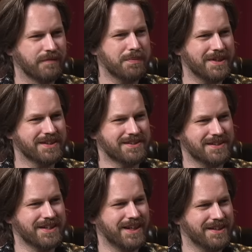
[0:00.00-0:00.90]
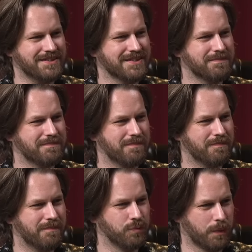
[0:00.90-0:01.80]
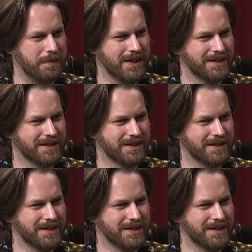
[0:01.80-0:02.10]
everybody that says that has to repeat